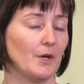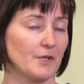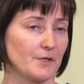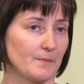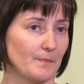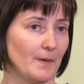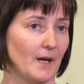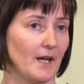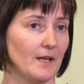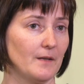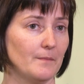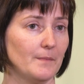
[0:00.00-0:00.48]

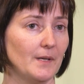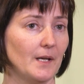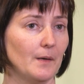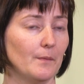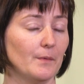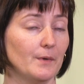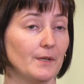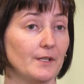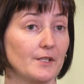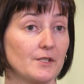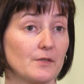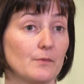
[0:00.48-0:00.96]
postpartum
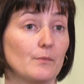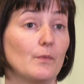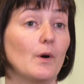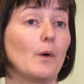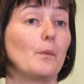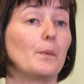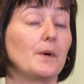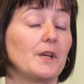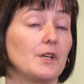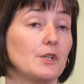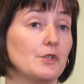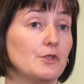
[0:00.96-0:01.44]
hemorrhage and
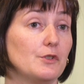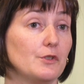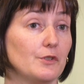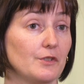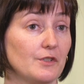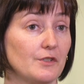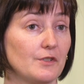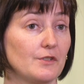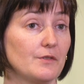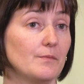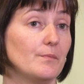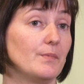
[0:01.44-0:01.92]
what we could
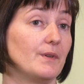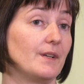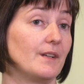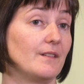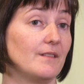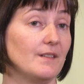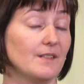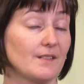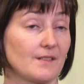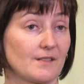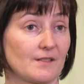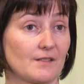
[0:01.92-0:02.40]
do to
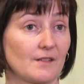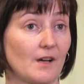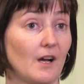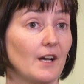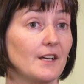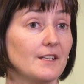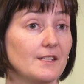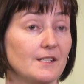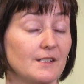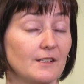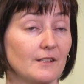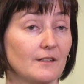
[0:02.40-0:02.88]
bring this
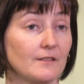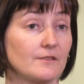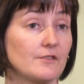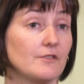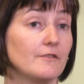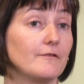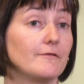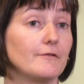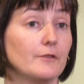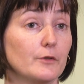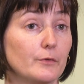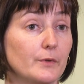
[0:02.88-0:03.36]
idea
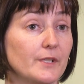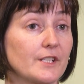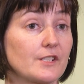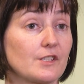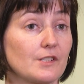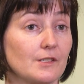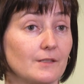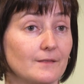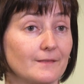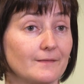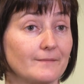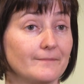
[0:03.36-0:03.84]
to
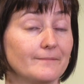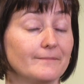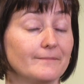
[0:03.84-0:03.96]
fruition.